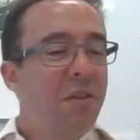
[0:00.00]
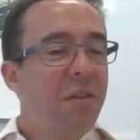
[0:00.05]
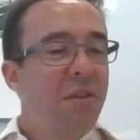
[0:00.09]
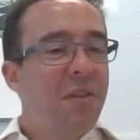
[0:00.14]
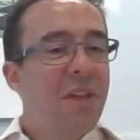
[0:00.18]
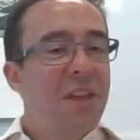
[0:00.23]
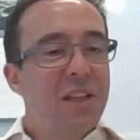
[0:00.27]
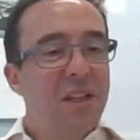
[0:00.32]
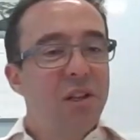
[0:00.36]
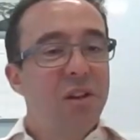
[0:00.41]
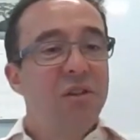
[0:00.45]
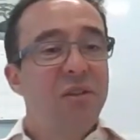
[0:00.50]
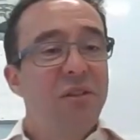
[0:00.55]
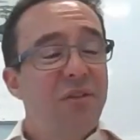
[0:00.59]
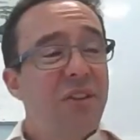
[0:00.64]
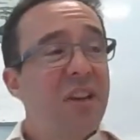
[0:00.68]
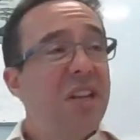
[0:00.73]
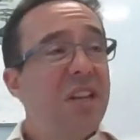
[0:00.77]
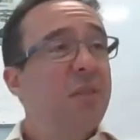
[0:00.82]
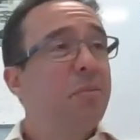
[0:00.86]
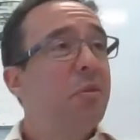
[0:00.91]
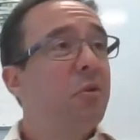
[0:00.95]
There's a lot of
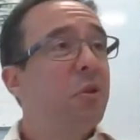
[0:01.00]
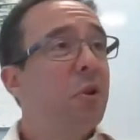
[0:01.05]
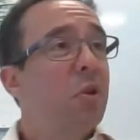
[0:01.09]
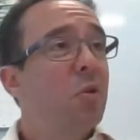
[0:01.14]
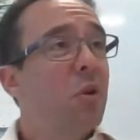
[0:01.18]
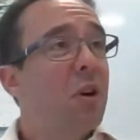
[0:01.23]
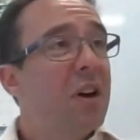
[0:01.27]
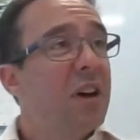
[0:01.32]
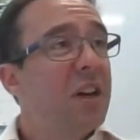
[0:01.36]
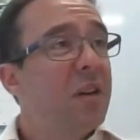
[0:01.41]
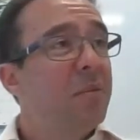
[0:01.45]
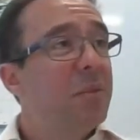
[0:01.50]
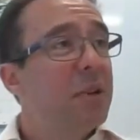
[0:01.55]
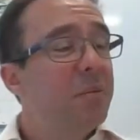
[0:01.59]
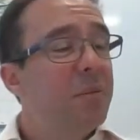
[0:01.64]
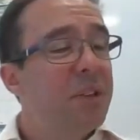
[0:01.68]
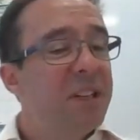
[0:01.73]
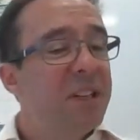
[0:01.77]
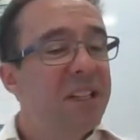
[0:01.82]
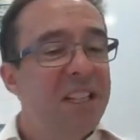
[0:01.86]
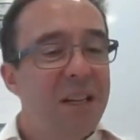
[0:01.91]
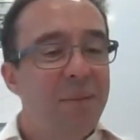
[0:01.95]
investment required, but,
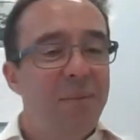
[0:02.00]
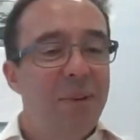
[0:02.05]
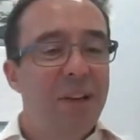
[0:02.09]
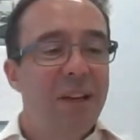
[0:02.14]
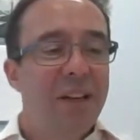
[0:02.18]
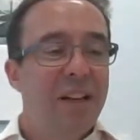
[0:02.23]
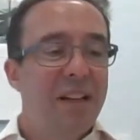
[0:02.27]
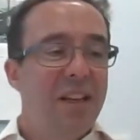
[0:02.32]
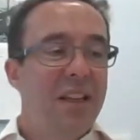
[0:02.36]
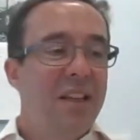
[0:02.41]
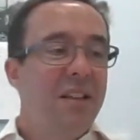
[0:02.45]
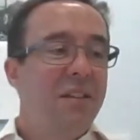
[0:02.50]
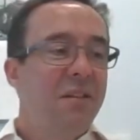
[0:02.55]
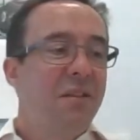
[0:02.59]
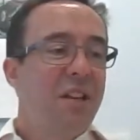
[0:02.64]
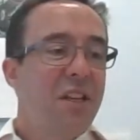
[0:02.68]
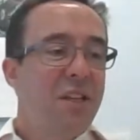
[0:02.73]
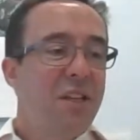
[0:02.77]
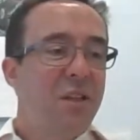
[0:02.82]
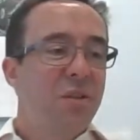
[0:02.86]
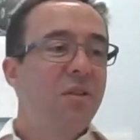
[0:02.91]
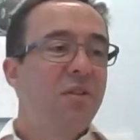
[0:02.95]
but typically
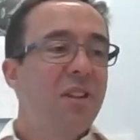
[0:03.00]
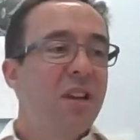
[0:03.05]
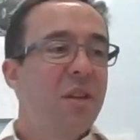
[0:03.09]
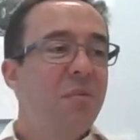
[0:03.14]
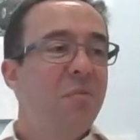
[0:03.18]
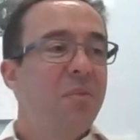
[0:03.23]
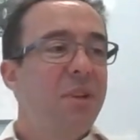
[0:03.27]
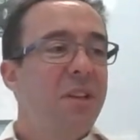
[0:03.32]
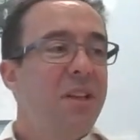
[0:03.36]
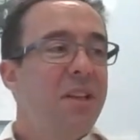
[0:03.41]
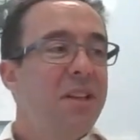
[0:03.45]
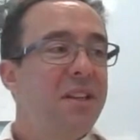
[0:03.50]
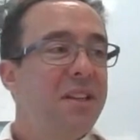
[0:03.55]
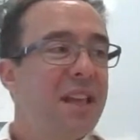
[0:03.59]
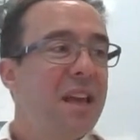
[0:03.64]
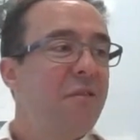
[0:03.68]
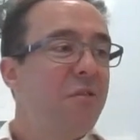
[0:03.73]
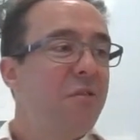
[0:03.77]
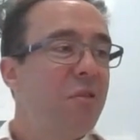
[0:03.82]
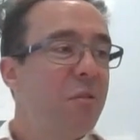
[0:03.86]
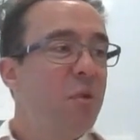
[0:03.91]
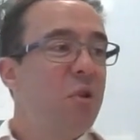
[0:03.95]
these sort of companies
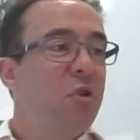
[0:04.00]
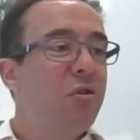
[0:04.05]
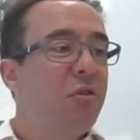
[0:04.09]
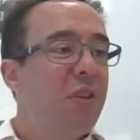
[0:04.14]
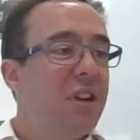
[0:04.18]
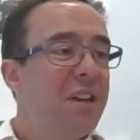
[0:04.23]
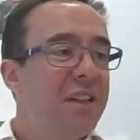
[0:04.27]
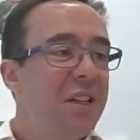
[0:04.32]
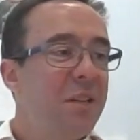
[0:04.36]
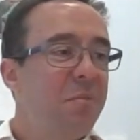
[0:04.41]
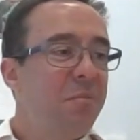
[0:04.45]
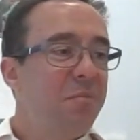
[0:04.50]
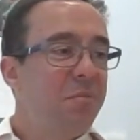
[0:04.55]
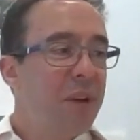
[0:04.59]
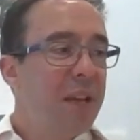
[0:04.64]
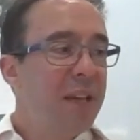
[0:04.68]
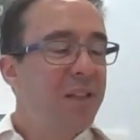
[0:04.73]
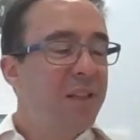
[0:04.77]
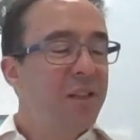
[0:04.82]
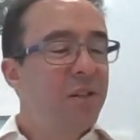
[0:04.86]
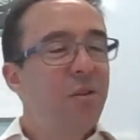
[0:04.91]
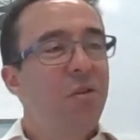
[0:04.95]
get remunerated
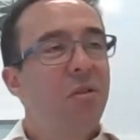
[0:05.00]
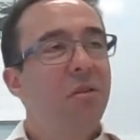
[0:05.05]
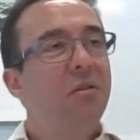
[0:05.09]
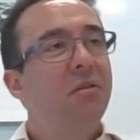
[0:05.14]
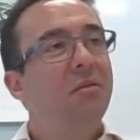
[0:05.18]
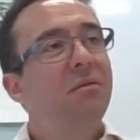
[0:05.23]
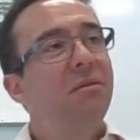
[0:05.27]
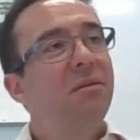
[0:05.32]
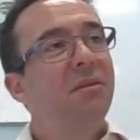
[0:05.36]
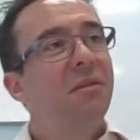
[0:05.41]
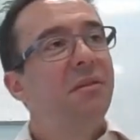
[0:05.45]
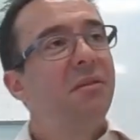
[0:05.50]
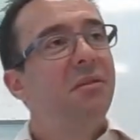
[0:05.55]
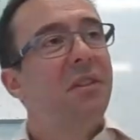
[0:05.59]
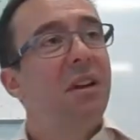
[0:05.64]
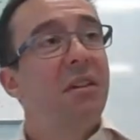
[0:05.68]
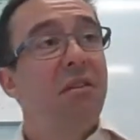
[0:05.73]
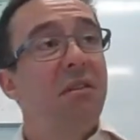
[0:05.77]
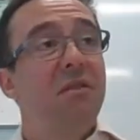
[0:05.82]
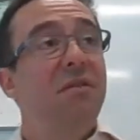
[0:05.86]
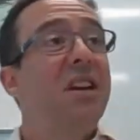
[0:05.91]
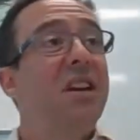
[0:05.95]
based on
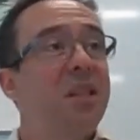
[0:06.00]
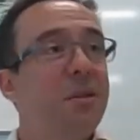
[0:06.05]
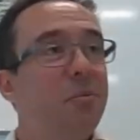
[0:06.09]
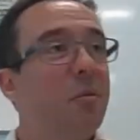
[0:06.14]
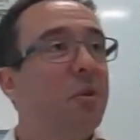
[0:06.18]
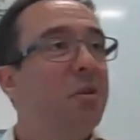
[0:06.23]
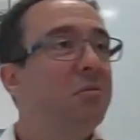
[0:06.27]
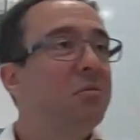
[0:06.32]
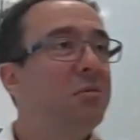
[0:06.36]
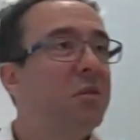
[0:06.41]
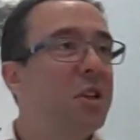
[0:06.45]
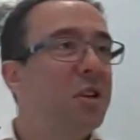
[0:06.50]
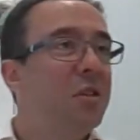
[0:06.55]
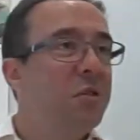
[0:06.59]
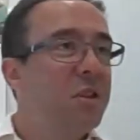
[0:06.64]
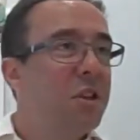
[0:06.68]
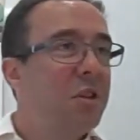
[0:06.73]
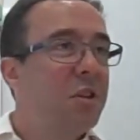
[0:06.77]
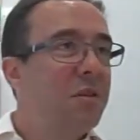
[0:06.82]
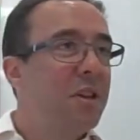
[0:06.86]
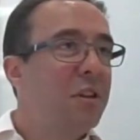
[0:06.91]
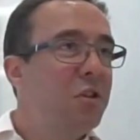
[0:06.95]
their investment. So
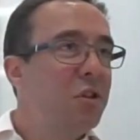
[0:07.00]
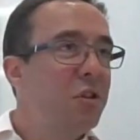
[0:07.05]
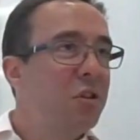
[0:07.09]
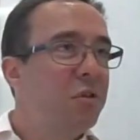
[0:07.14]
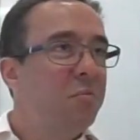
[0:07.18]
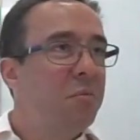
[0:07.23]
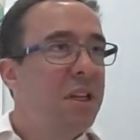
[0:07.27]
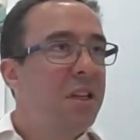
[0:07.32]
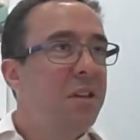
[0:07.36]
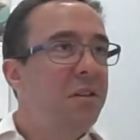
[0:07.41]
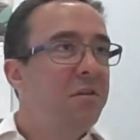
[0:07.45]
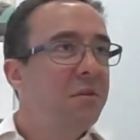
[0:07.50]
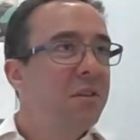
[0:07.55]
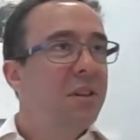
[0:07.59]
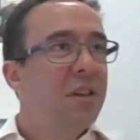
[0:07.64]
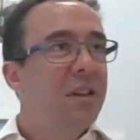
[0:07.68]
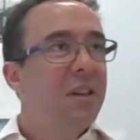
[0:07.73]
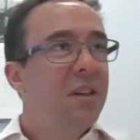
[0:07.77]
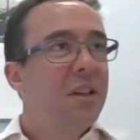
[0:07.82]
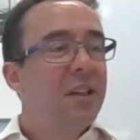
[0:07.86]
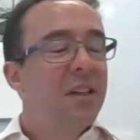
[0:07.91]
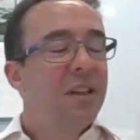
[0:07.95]
so they should be
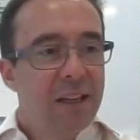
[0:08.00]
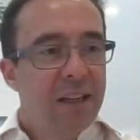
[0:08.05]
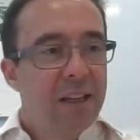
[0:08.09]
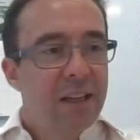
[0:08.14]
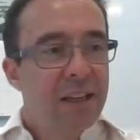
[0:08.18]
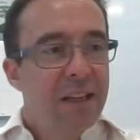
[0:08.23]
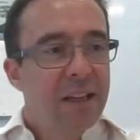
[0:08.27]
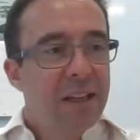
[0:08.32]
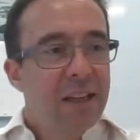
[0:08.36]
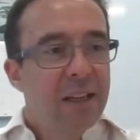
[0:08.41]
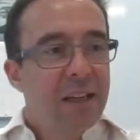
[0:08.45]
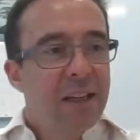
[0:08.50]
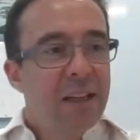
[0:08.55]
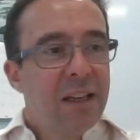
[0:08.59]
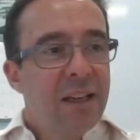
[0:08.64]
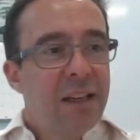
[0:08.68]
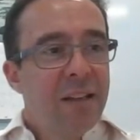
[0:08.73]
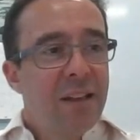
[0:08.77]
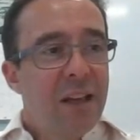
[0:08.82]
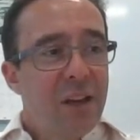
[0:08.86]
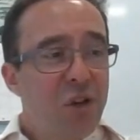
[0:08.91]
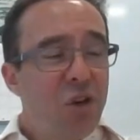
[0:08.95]

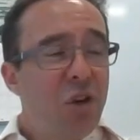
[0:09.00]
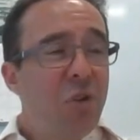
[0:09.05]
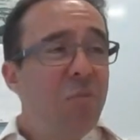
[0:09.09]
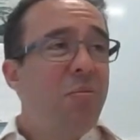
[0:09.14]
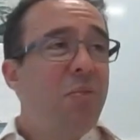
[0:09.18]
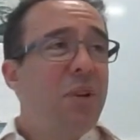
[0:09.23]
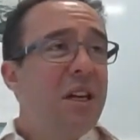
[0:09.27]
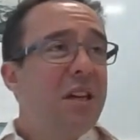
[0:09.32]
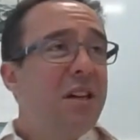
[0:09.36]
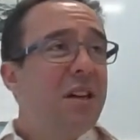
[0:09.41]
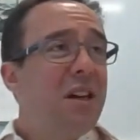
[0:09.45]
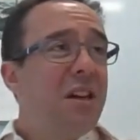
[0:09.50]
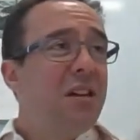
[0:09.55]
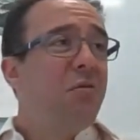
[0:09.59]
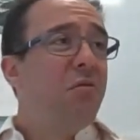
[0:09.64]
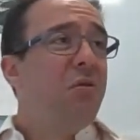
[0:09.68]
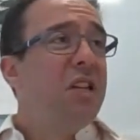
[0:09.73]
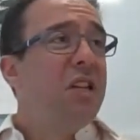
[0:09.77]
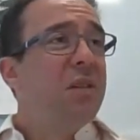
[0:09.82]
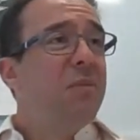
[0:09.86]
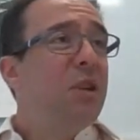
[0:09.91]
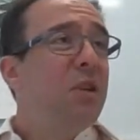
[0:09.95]
they should be in a, in a
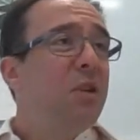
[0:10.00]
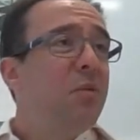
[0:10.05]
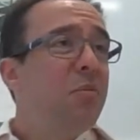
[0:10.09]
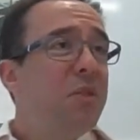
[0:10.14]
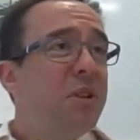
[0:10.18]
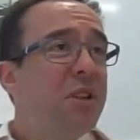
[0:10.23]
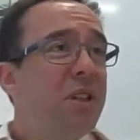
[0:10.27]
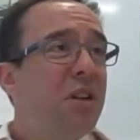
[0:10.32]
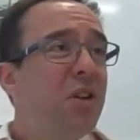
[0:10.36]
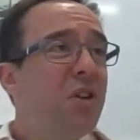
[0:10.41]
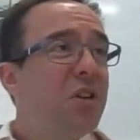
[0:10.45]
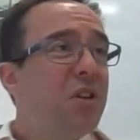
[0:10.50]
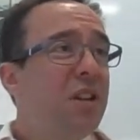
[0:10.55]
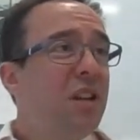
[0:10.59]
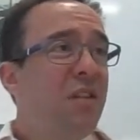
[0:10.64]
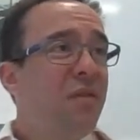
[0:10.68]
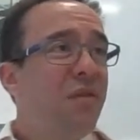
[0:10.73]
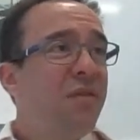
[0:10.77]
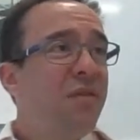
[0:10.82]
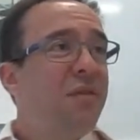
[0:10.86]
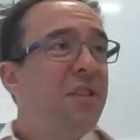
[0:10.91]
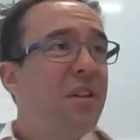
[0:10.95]
reasonably good position
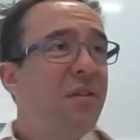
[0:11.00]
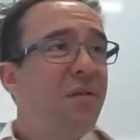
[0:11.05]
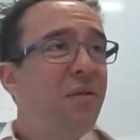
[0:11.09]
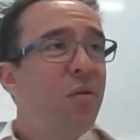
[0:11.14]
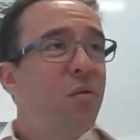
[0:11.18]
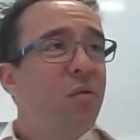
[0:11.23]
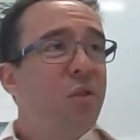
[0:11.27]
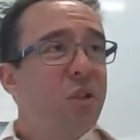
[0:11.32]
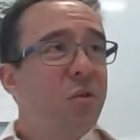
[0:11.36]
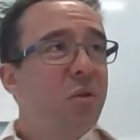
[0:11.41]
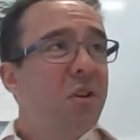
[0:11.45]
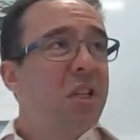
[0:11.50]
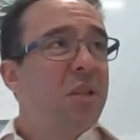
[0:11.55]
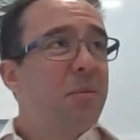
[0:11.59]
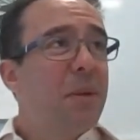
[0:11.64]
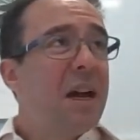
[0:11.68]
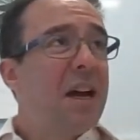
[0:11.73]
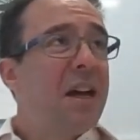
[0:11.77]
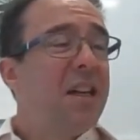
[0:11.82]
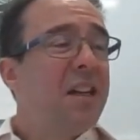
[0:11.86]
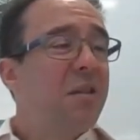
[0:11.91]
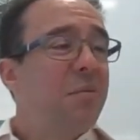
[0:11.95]
if they're forced to
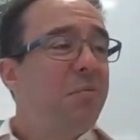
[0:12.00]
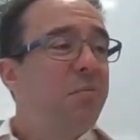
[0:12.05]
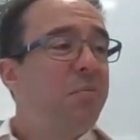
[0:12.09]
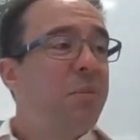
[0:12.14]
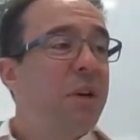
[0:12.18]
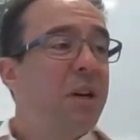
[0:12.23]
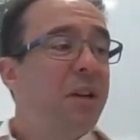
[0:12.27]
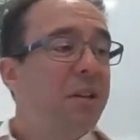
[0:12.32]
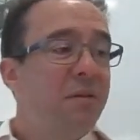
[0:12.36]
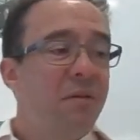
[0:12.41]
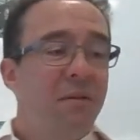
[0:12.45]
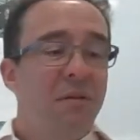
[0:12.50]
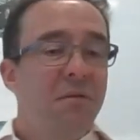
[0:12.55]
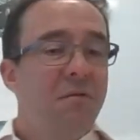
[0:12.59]
expand. But